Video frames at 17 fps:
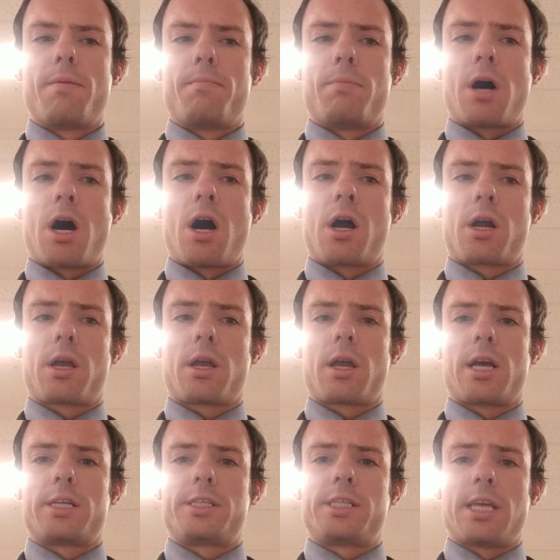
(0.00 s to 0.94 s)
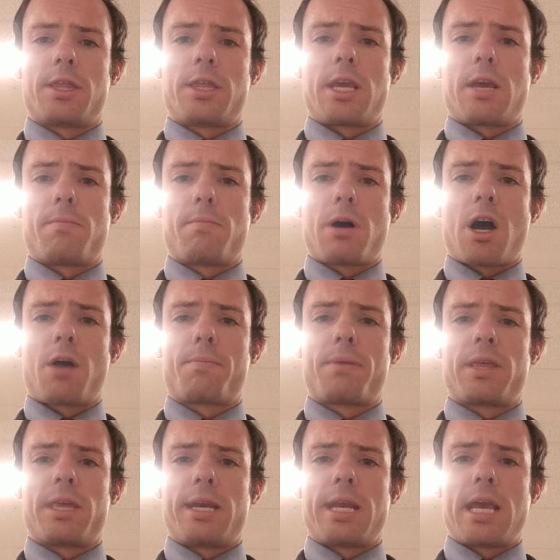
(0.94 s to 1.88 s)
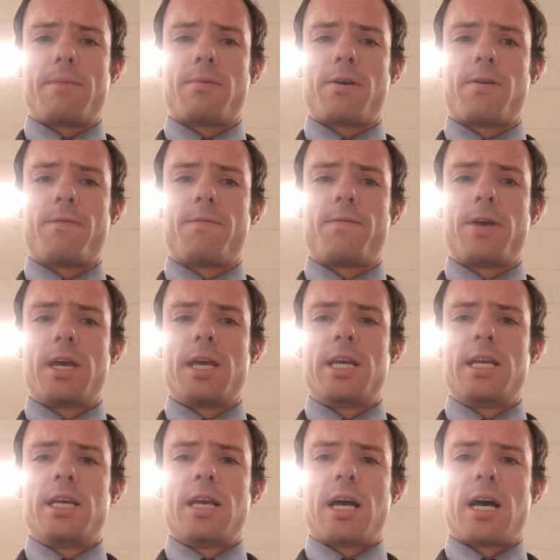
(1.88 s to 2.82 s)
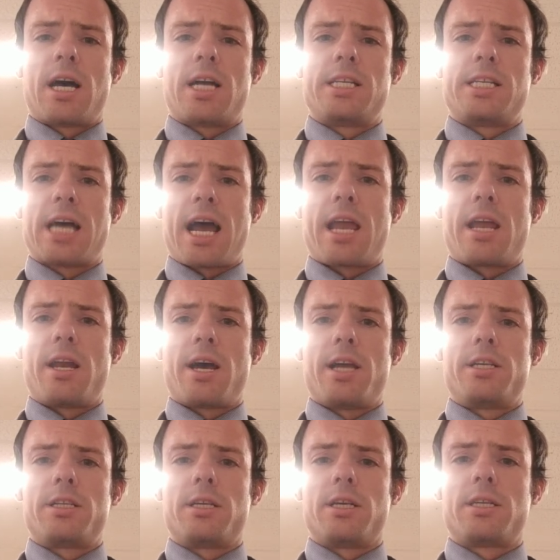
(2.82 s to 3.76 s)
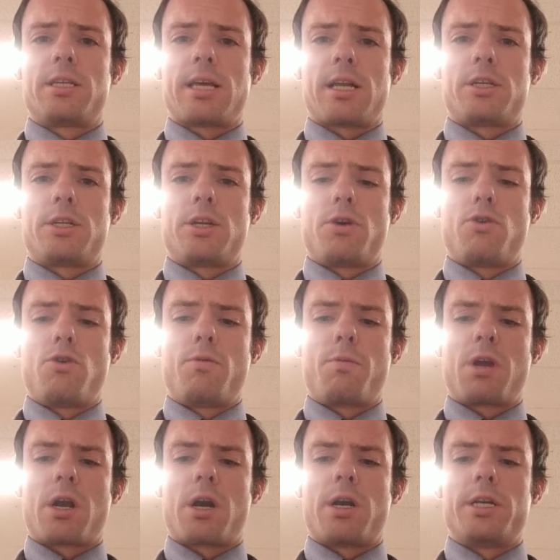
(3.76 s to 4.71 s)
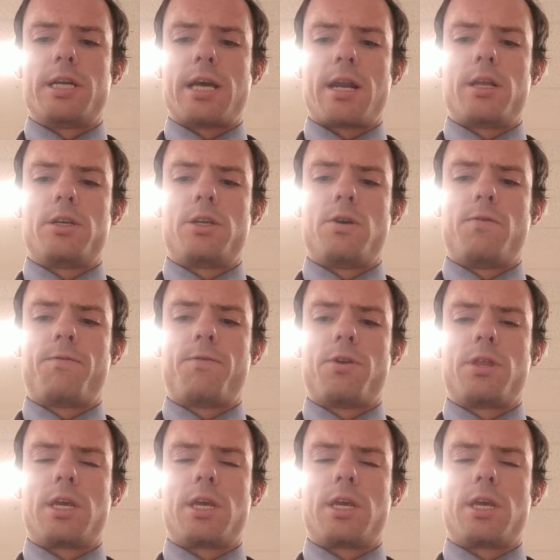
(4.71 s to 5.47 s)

monk, a Scythian monk by the name of Dionysius. That's to whom we are indebted to for